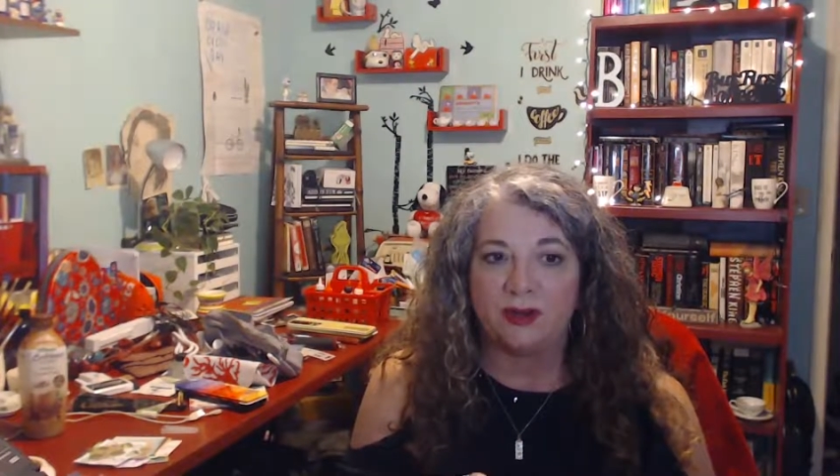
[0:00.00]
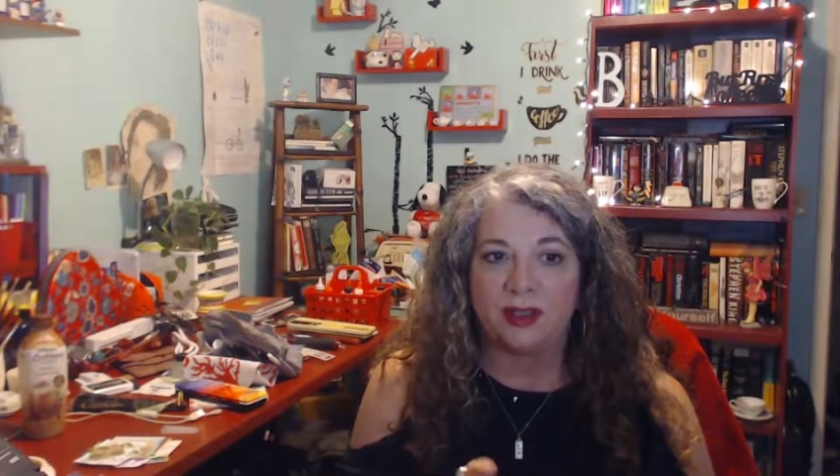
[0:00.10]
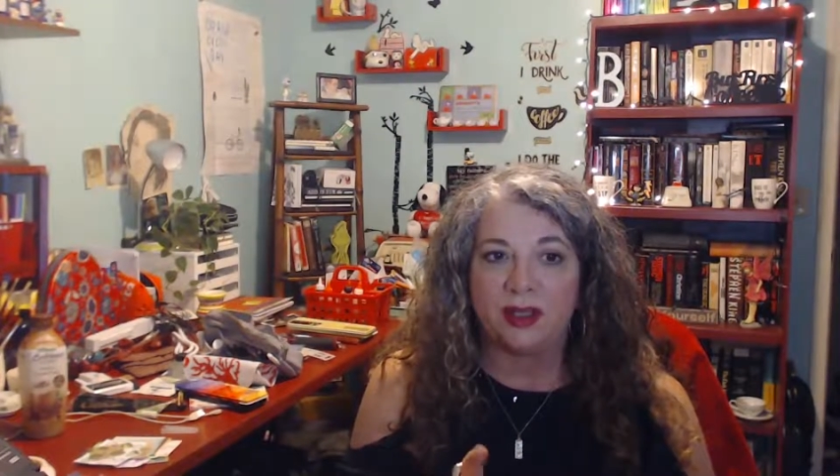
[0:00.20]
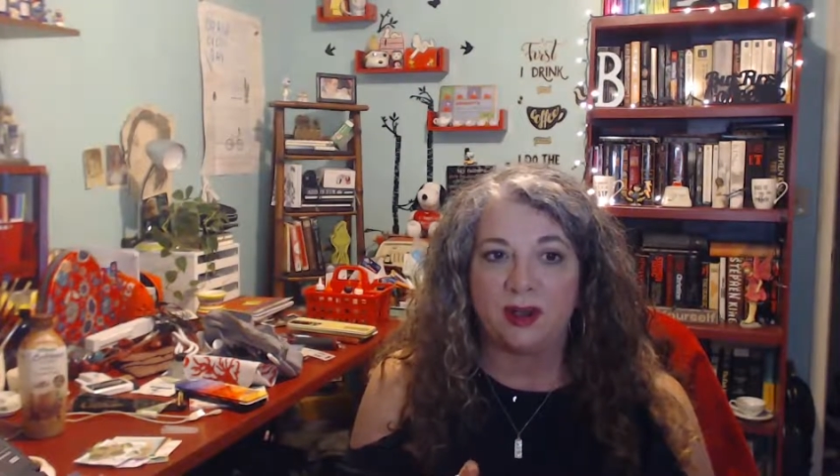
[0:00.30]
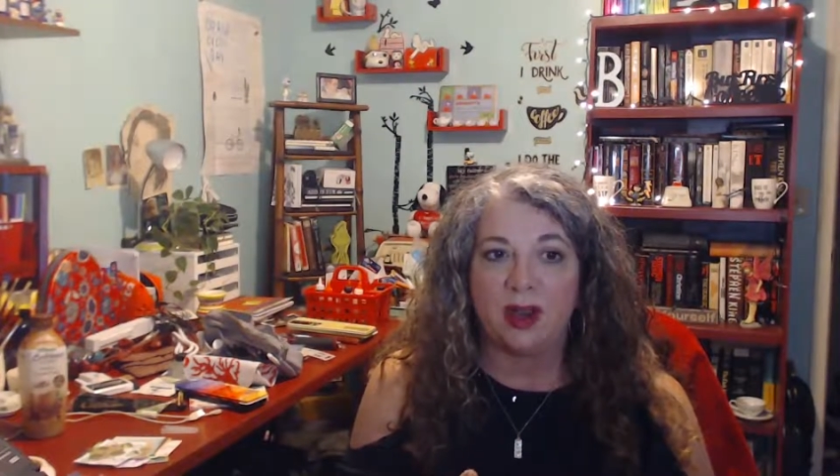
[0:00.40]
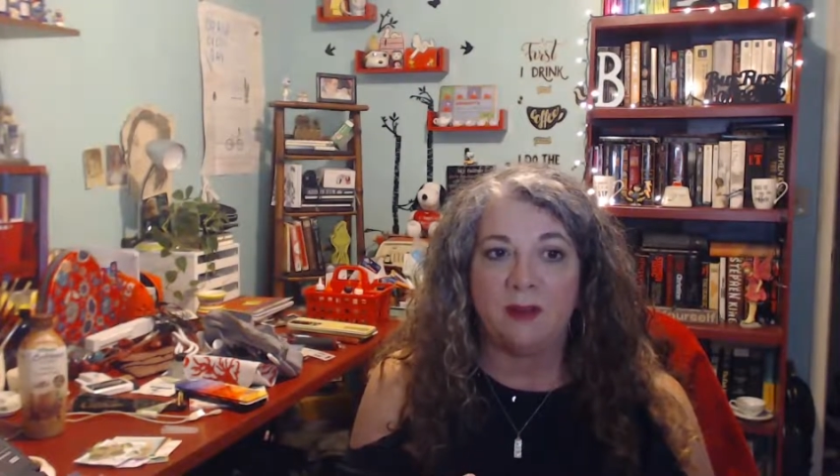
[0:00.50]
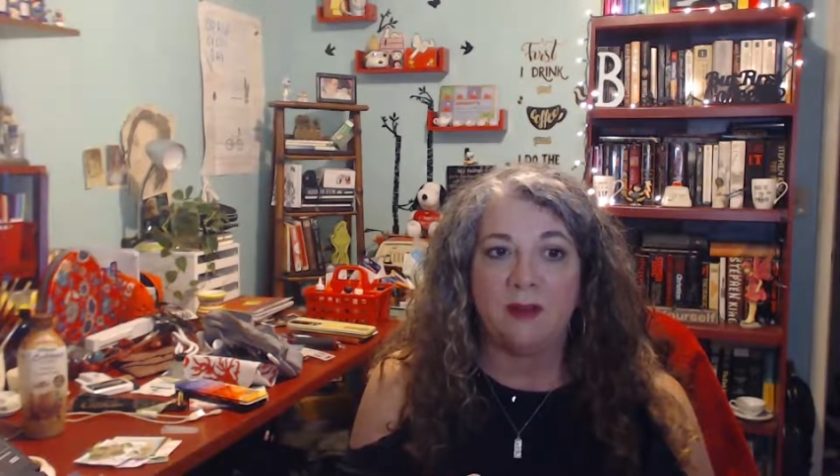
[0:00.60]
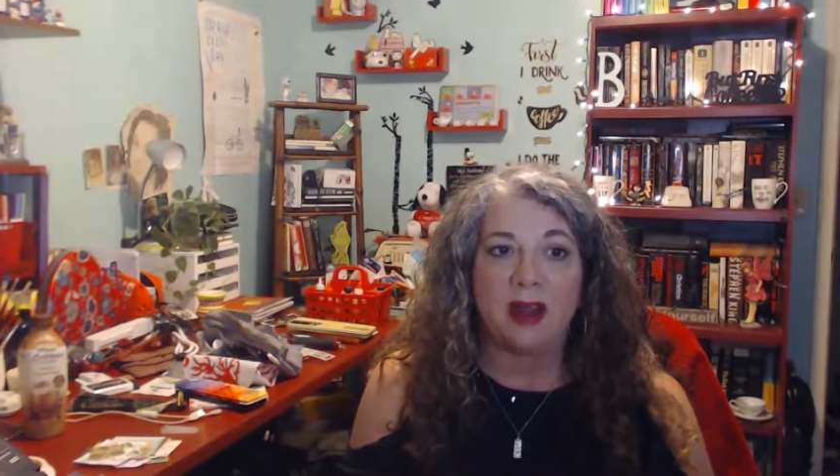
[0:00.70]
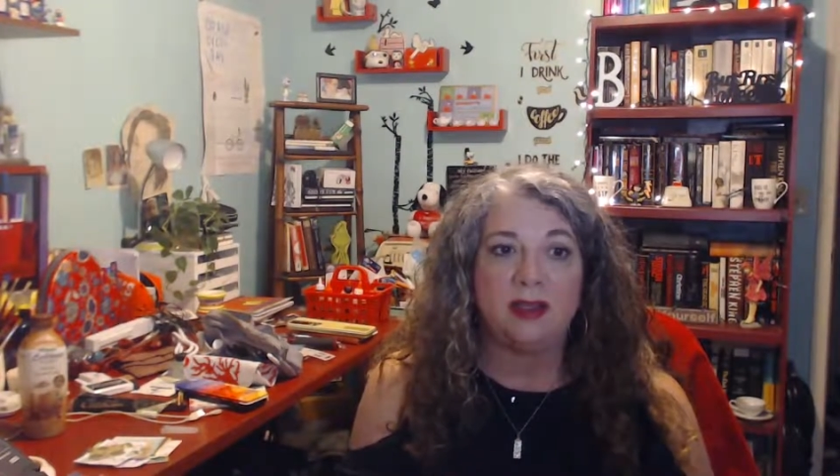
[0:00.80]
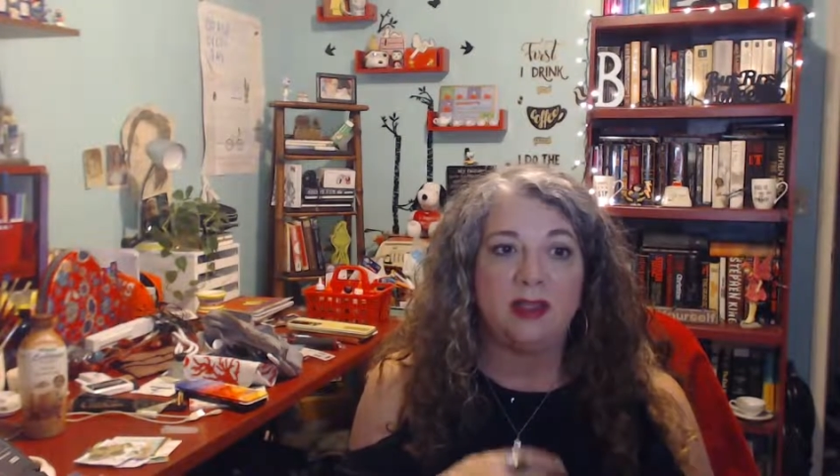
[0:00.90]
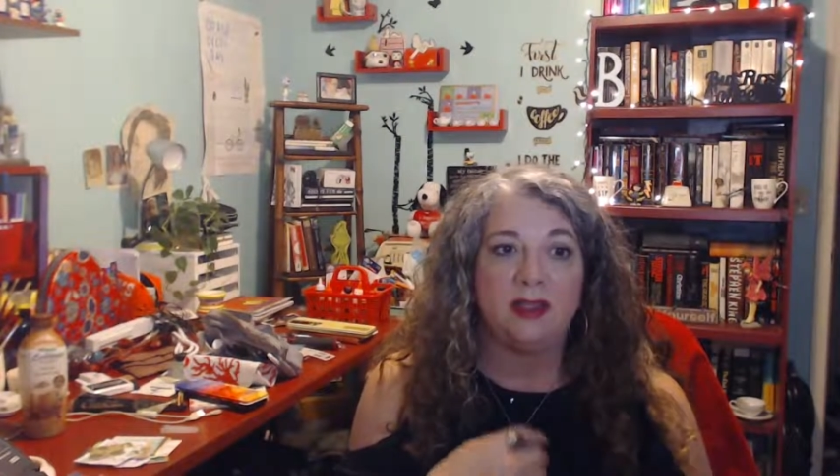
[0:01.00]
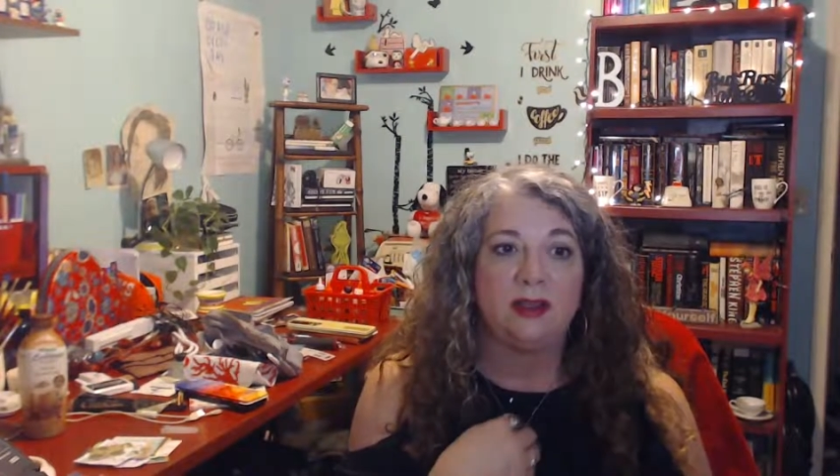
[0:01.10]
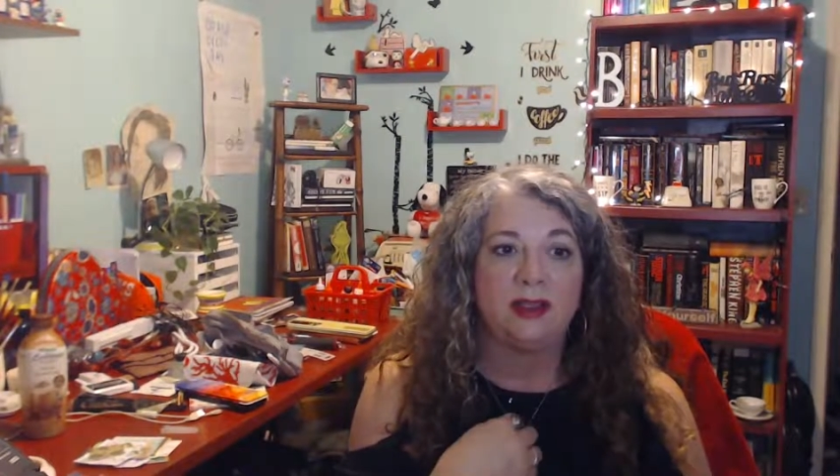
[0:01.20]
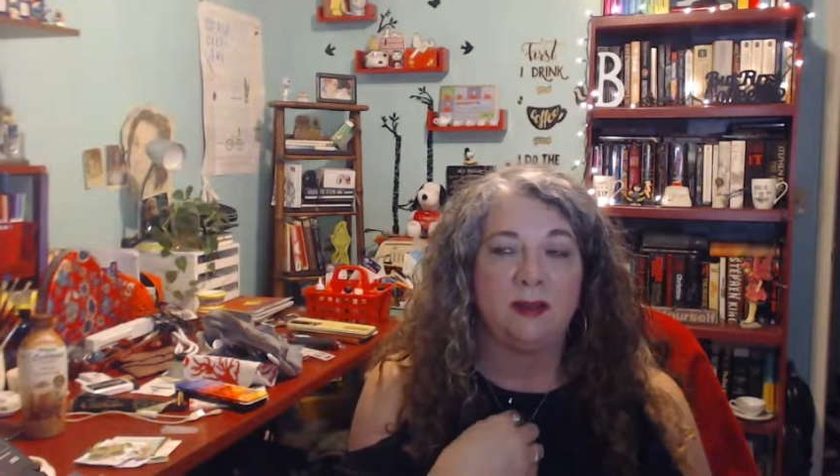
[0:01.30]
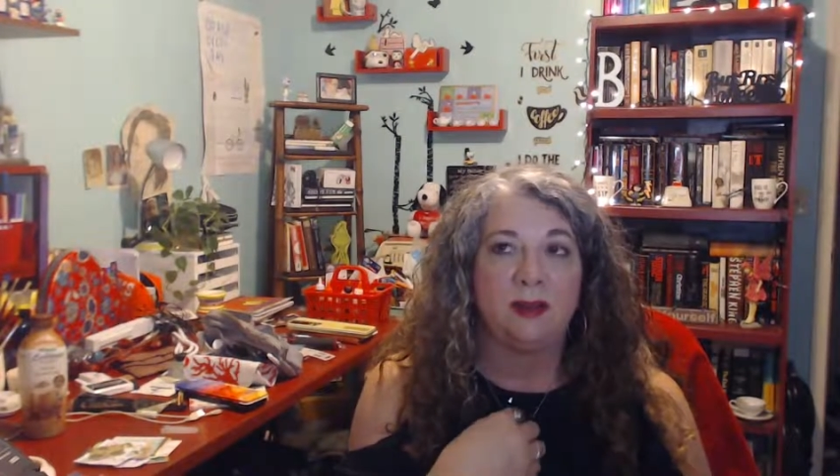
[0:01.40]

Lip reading: So I might do some